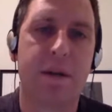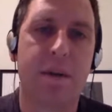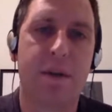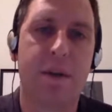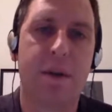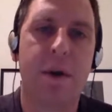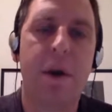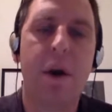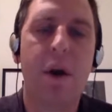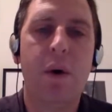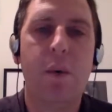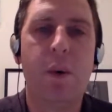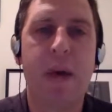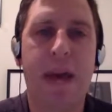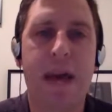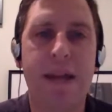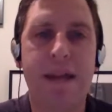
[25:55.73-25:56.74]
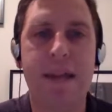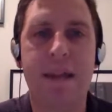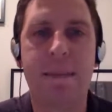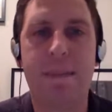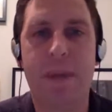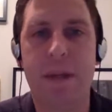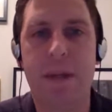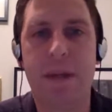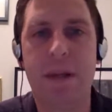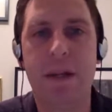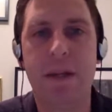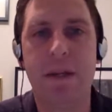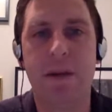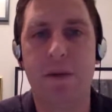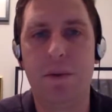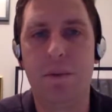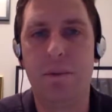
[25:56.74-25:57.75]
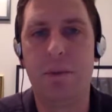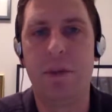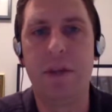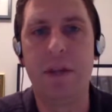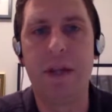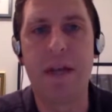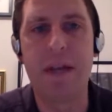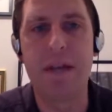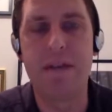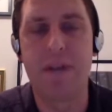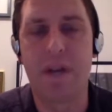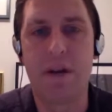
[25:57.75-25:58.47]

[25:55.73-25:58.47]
And so we had the ability to believe